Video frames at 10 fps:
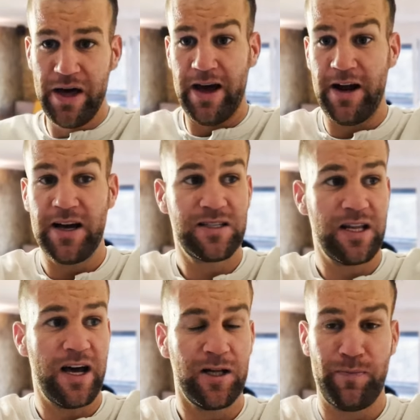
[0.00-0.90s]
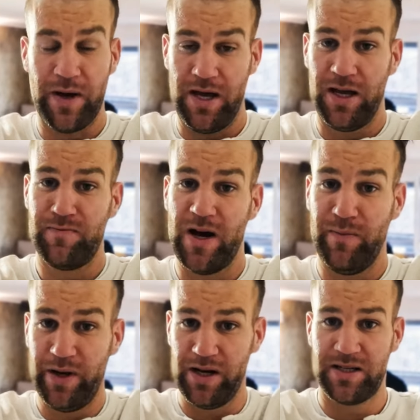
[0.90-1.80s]
And I started paying my
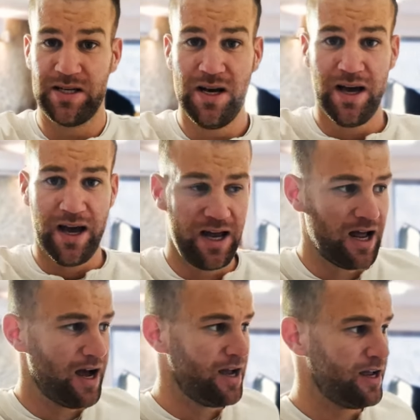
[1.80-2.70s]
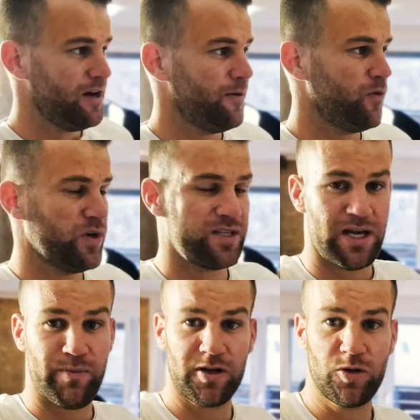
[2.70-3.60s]
bills and I um, was
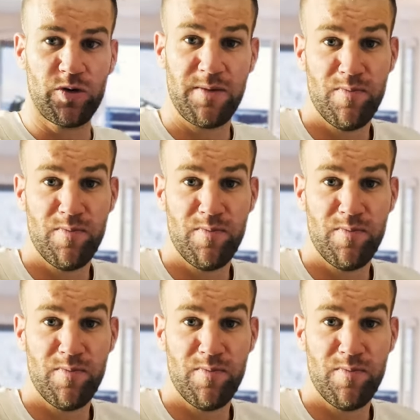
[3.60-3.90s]
able to keep